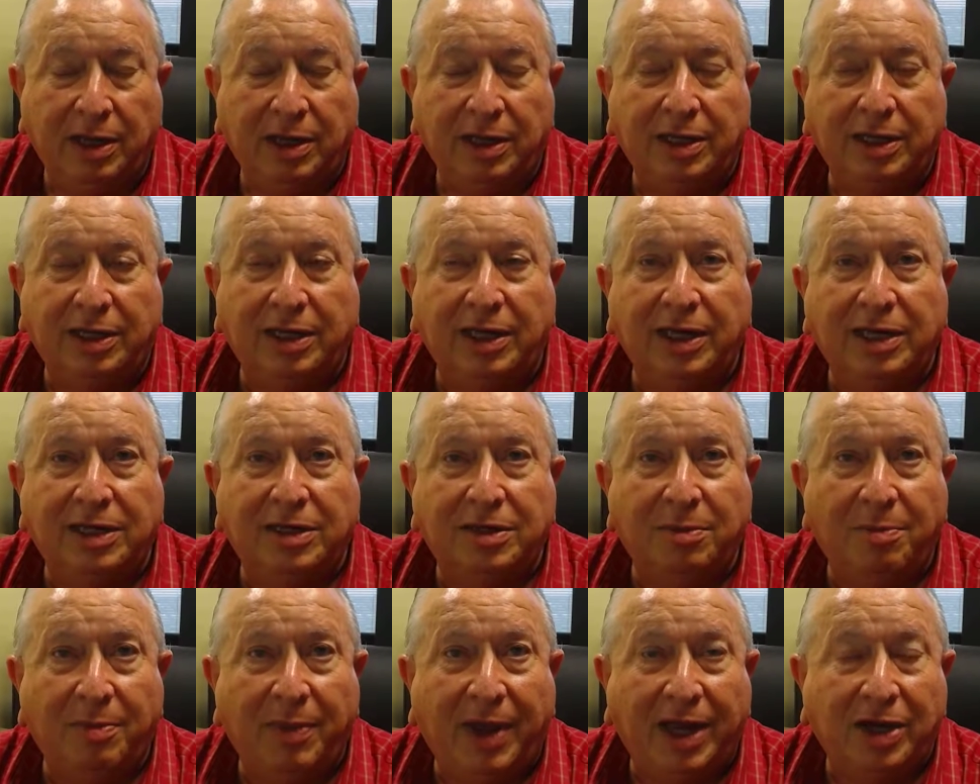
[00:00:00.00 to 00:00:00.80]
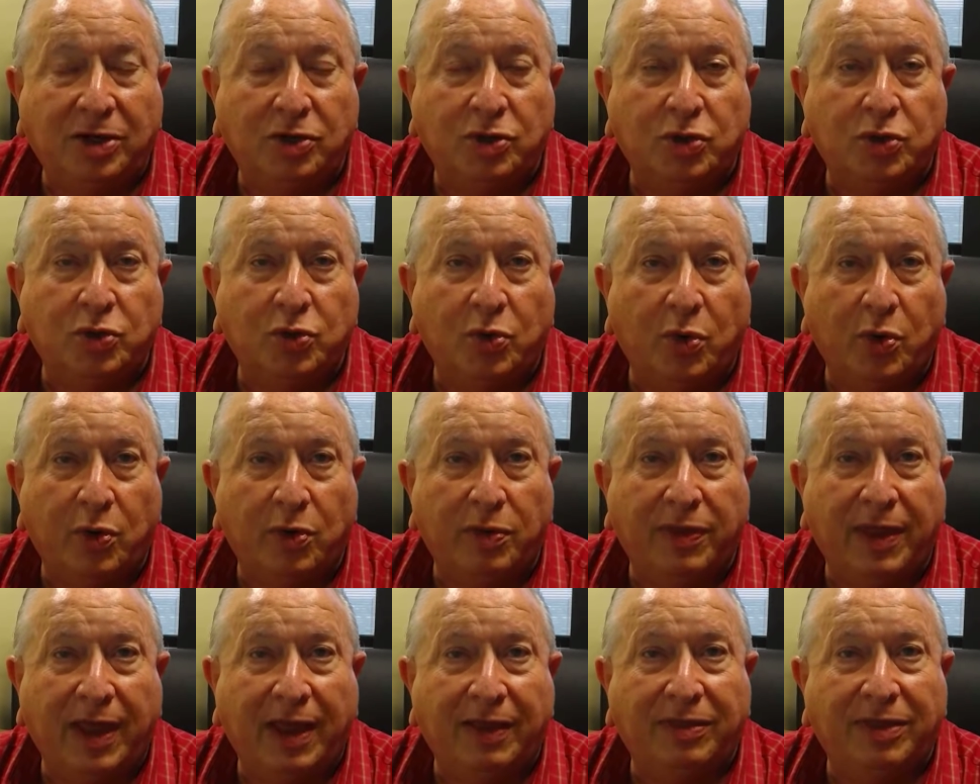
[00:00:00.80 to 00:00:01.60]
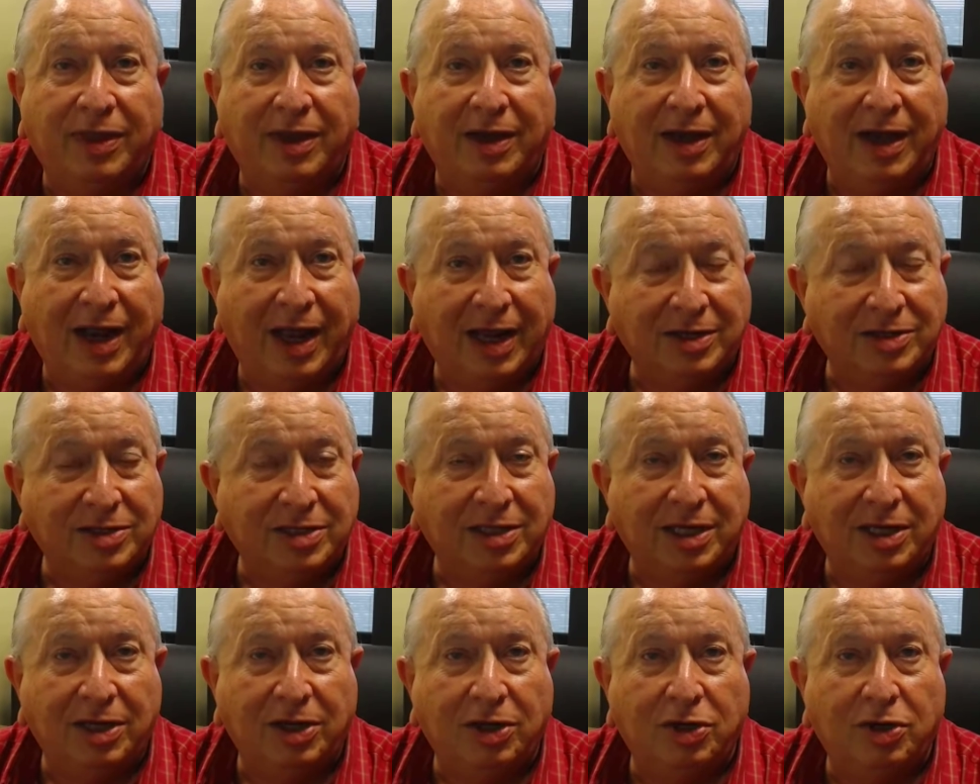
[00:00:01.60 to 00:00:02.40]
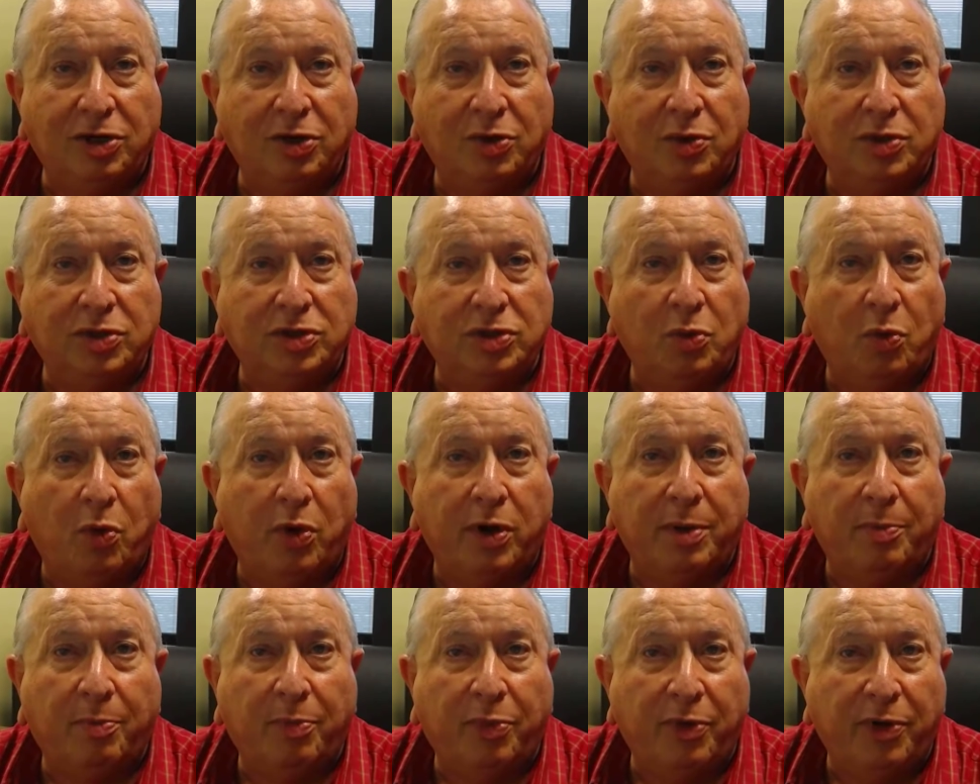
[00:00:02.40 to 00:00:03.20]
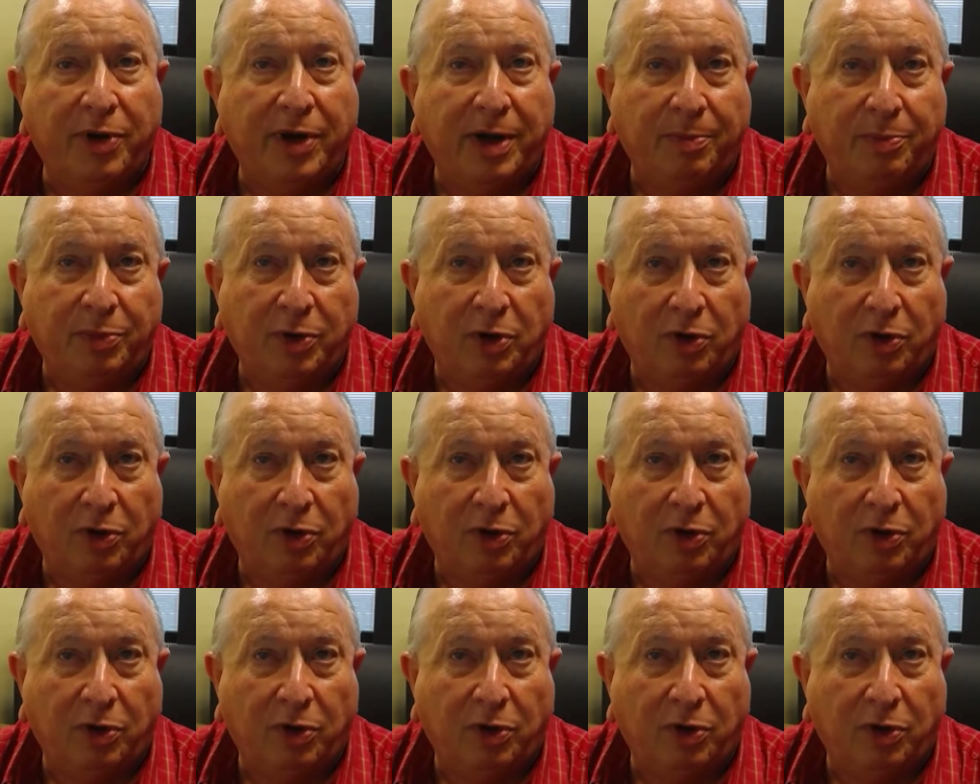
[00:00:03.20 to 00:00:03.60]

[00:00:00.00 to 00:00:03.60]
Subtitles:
You need to make sure that the next thing you do is you want to put up your